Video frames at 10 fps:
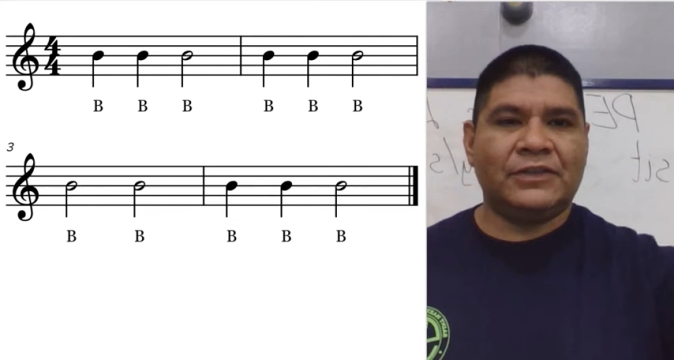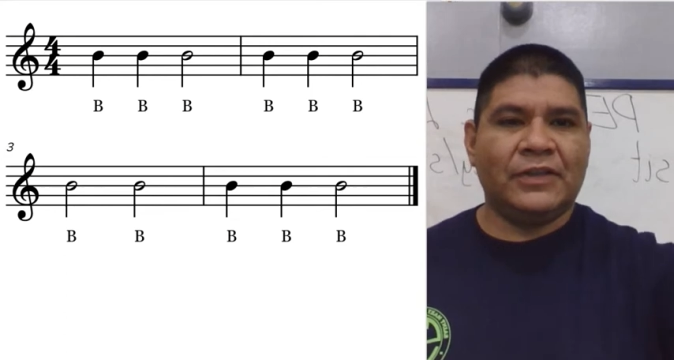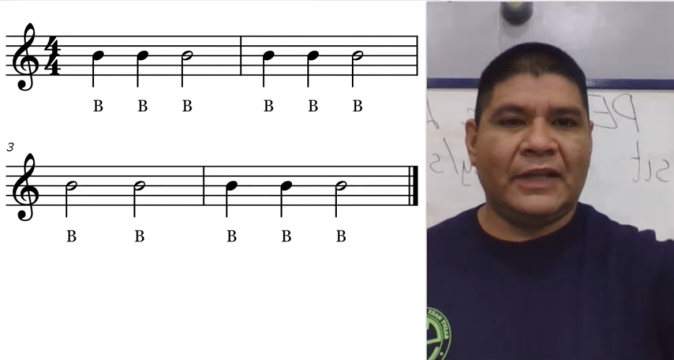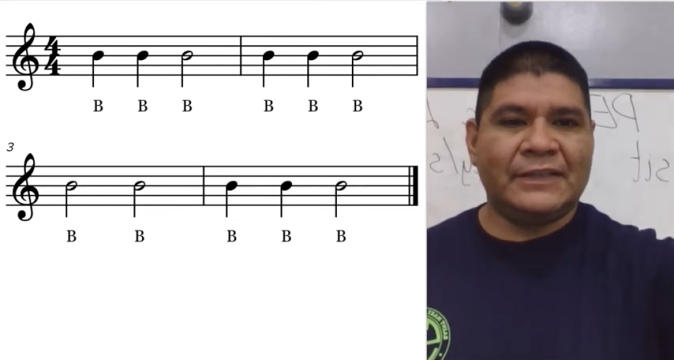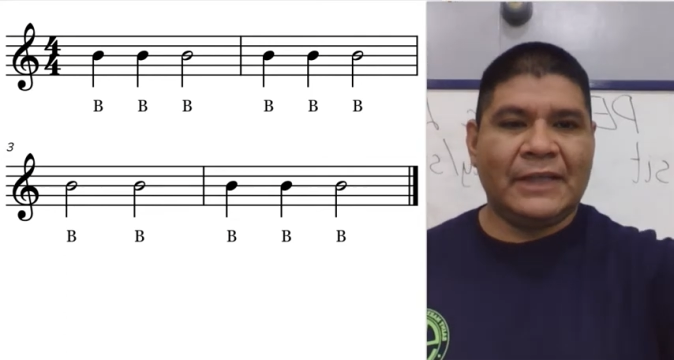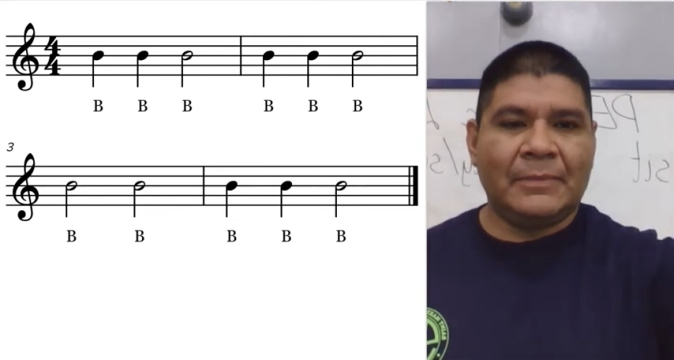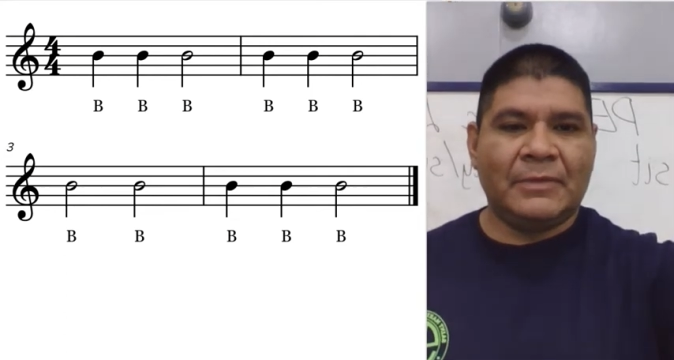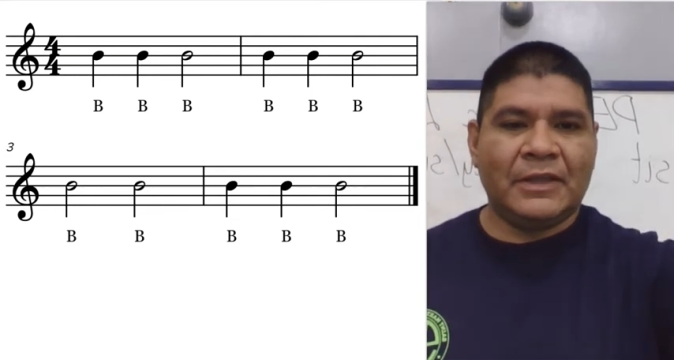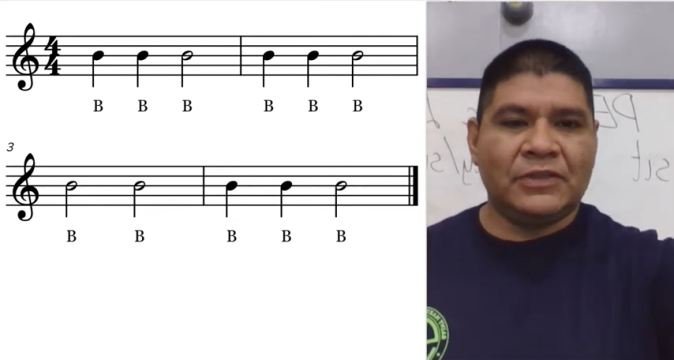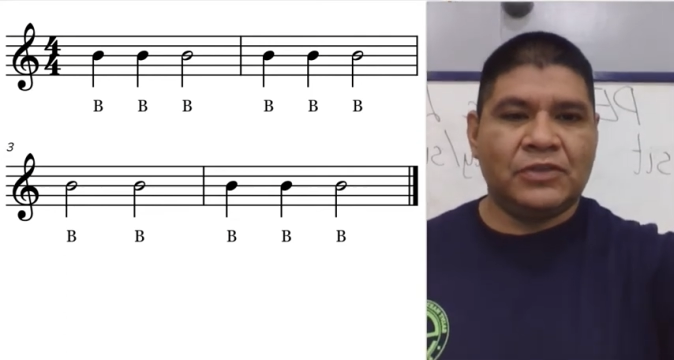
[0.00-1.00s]
do that same
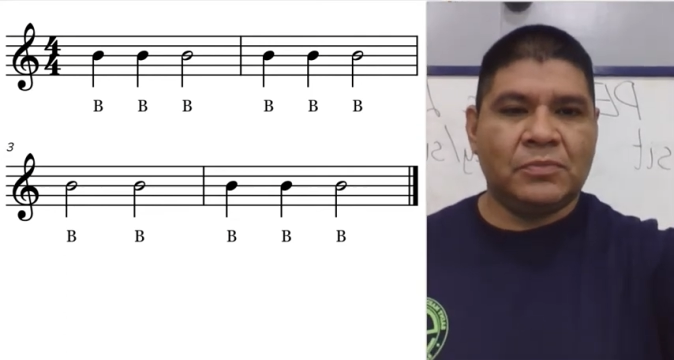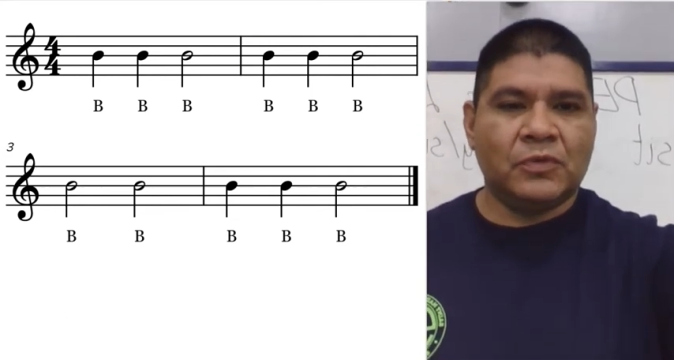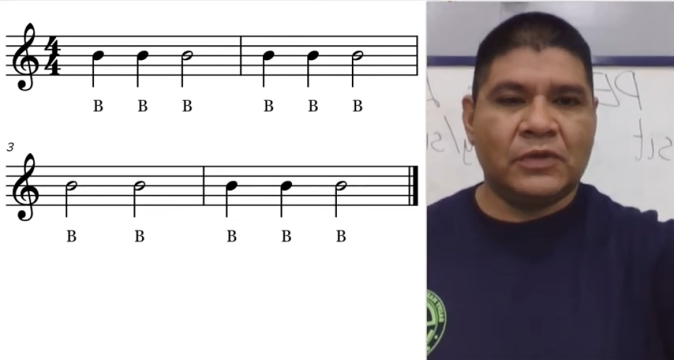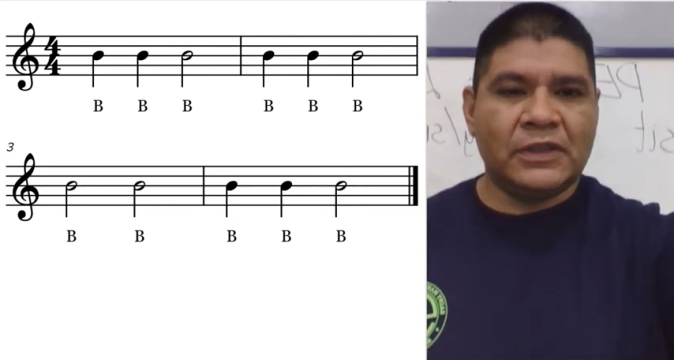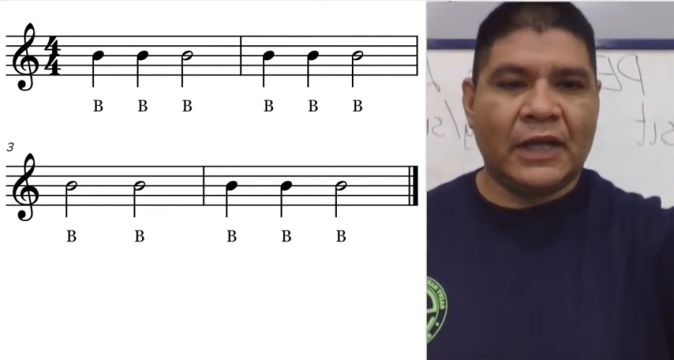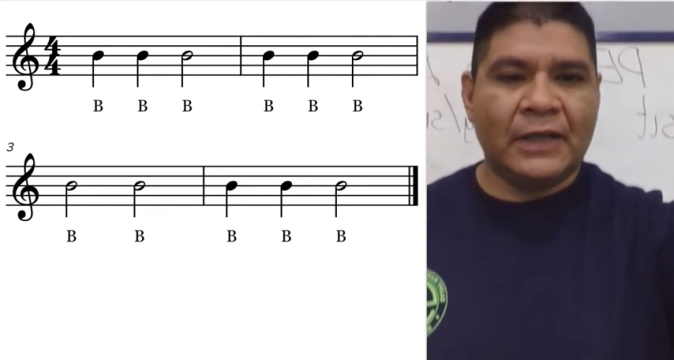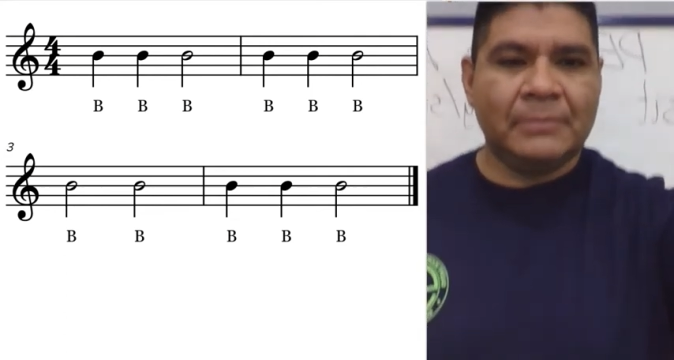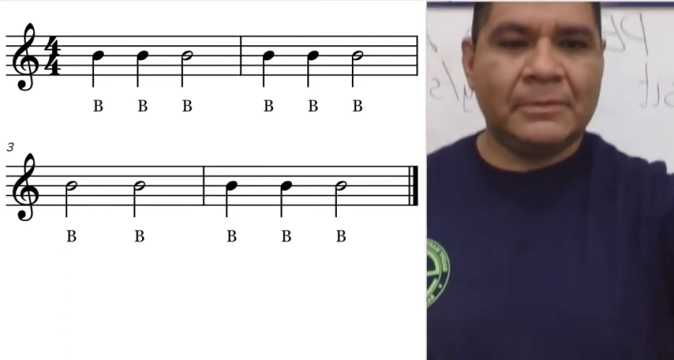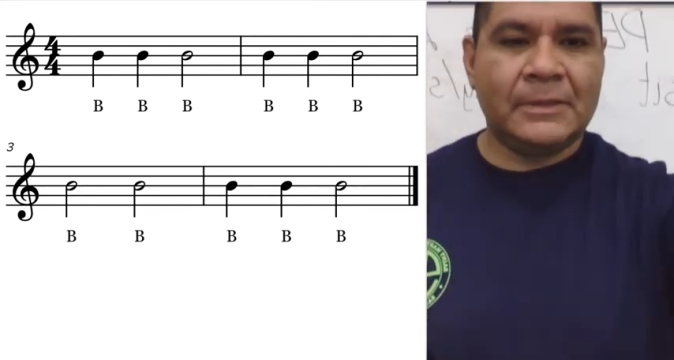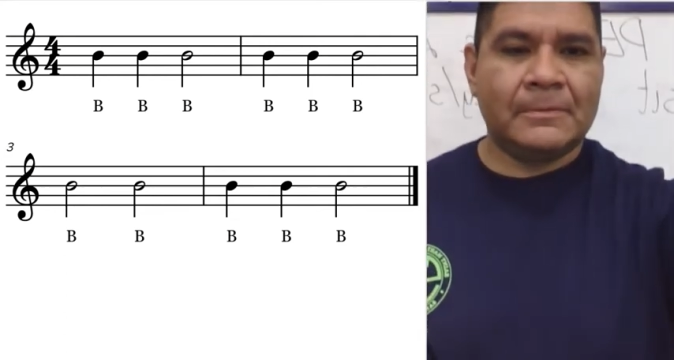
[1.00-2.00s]
thing 2 more
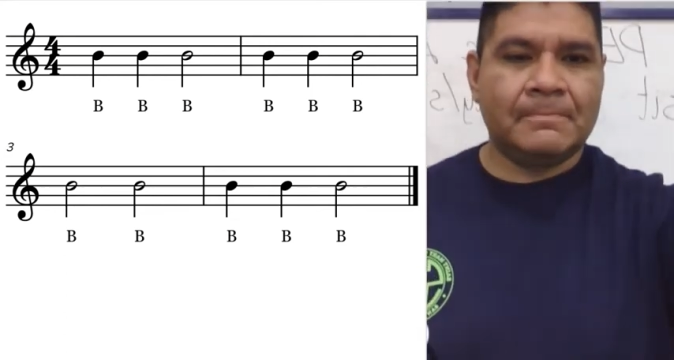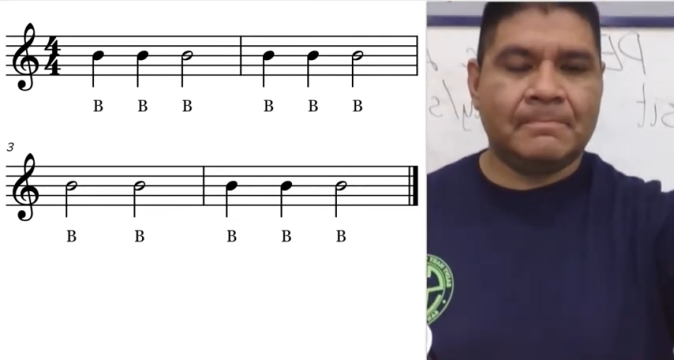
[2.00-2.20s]
times.